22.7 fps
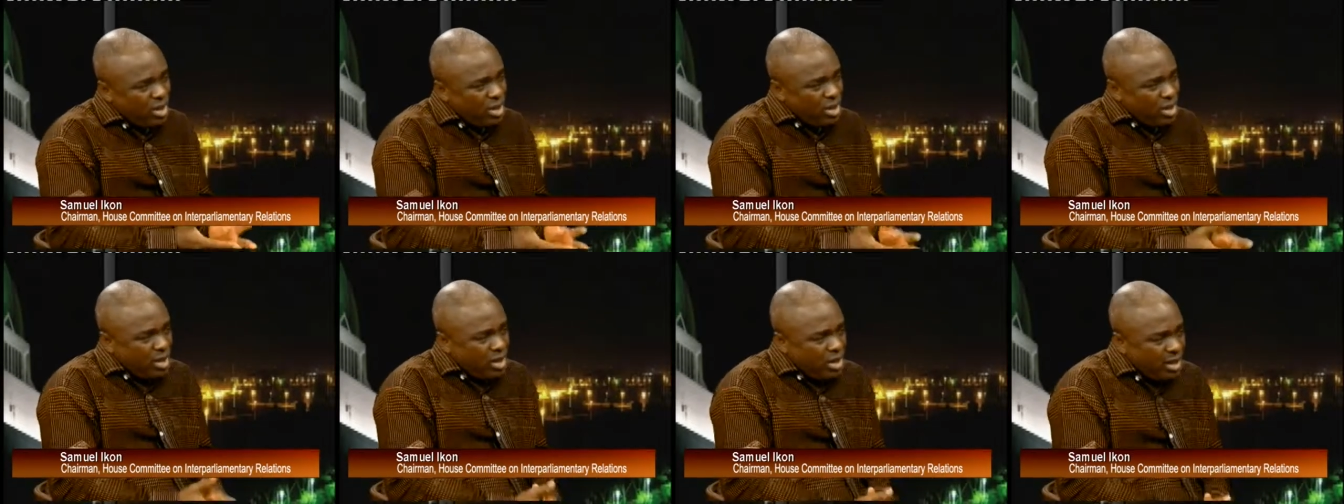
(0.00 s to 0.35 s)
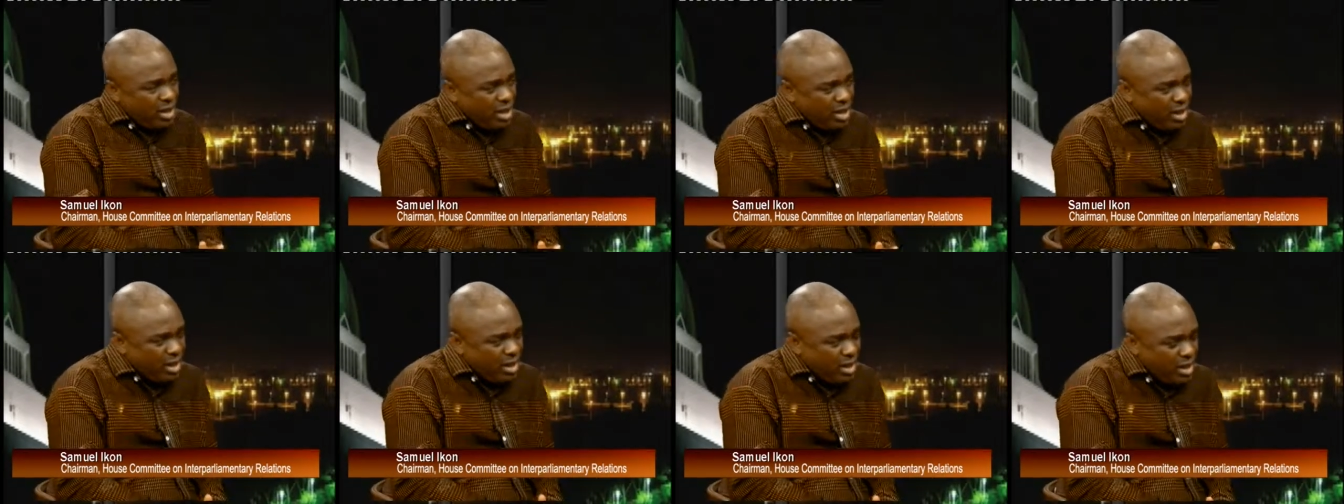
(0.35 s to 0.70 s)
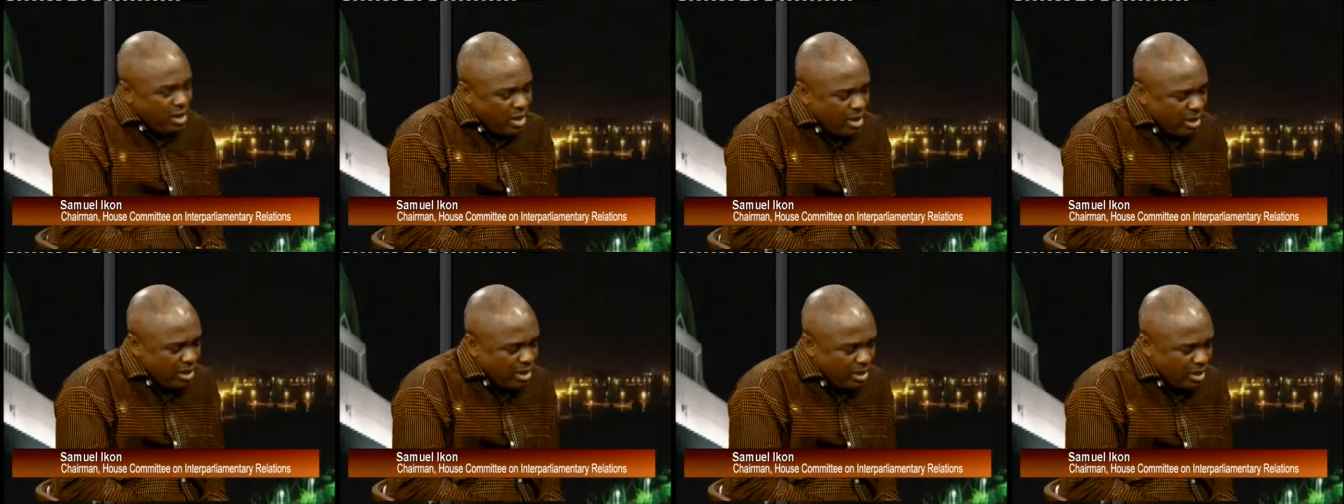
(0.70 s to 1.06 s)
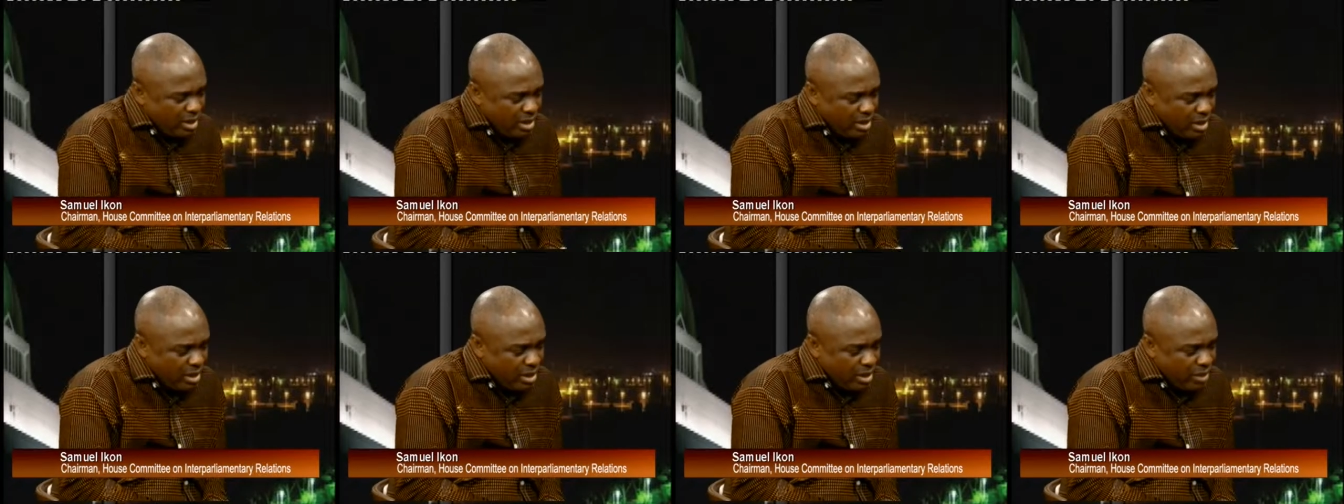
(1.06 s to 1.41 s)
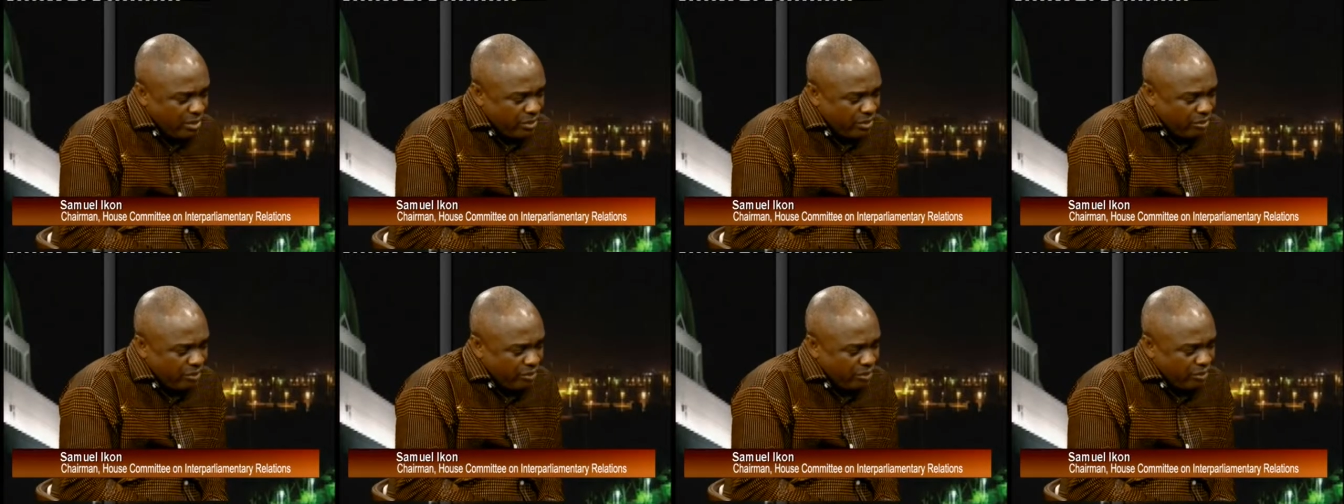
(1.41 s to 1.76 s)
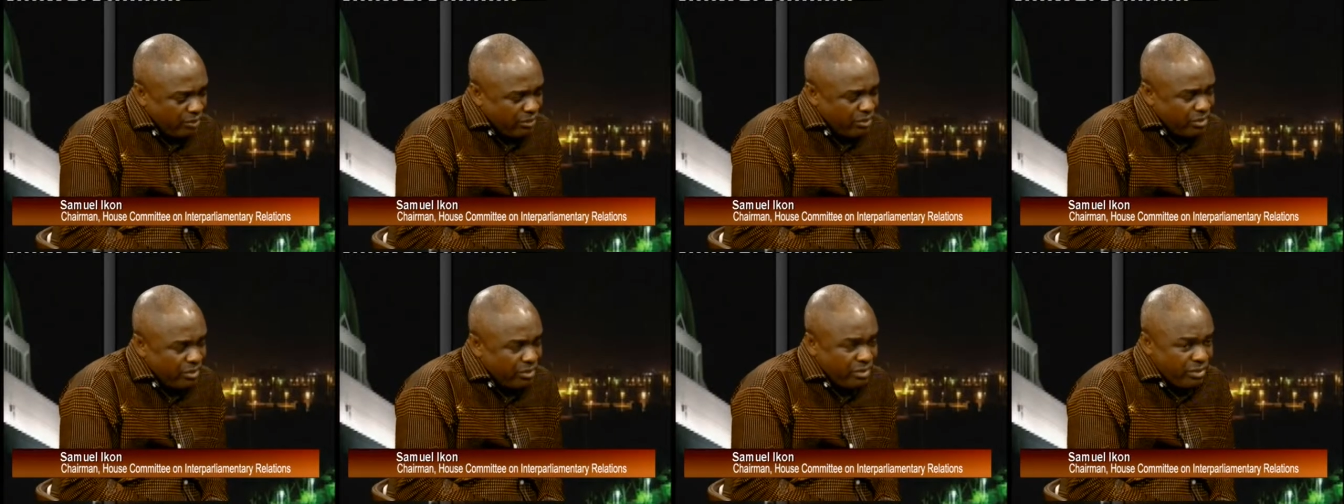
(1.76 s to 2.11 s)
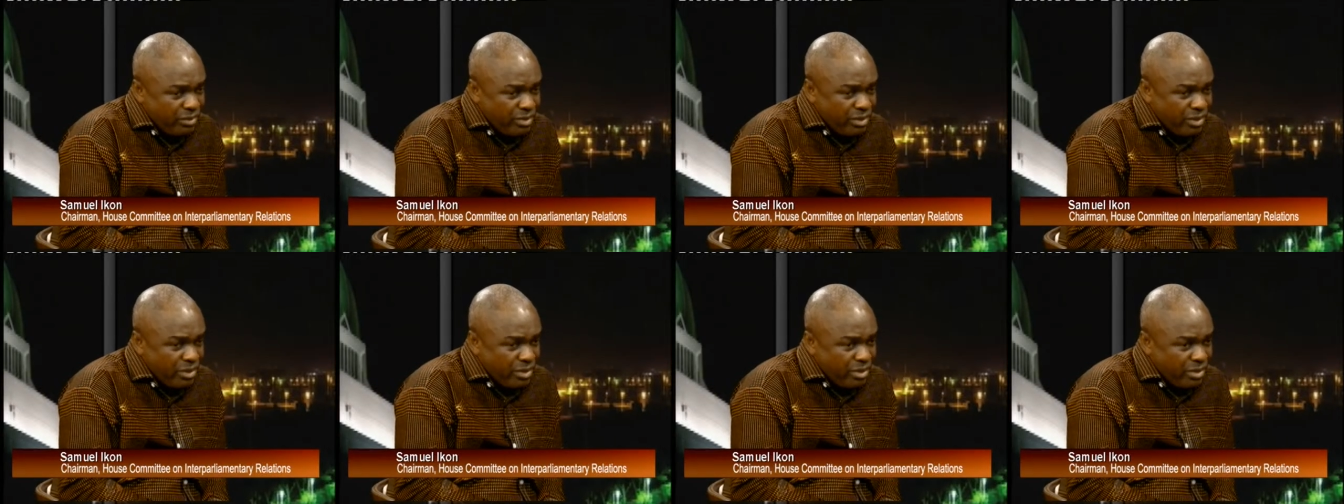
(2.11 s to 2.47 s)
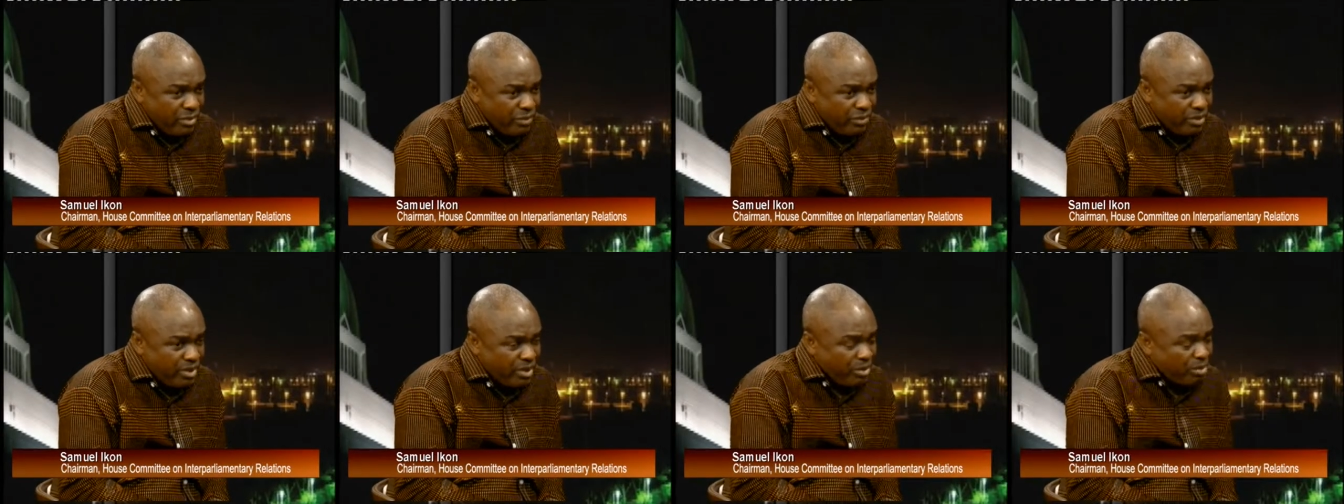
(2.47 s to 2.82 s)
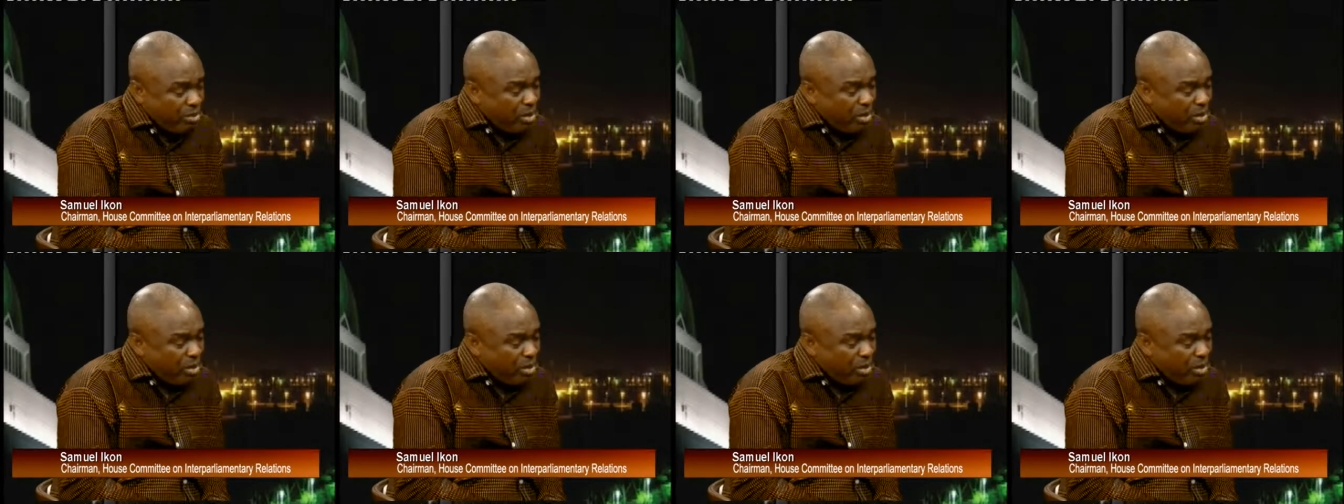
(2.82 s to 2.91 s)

uh, uh lot of of things